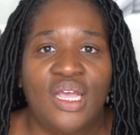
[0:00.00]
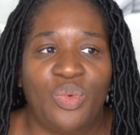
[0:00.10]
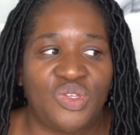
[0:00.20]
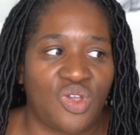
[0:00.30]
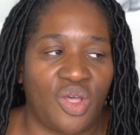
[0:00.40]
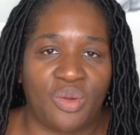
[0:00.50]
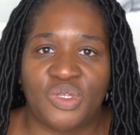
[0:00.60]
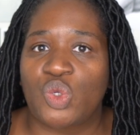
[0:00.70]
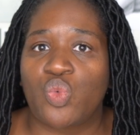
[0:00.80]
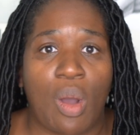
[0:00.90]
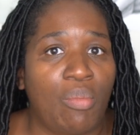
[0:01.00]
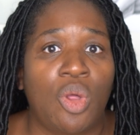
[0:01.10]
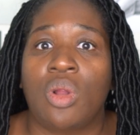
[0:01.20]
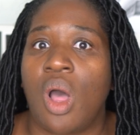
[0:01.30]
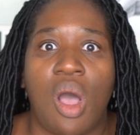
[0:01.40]
We saw there was the
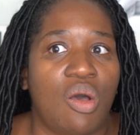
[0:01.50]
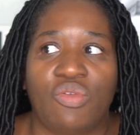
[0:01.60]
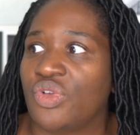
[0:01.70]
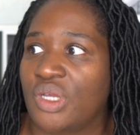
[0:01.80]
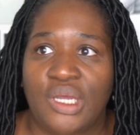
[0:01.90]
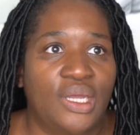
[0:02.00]
rumble of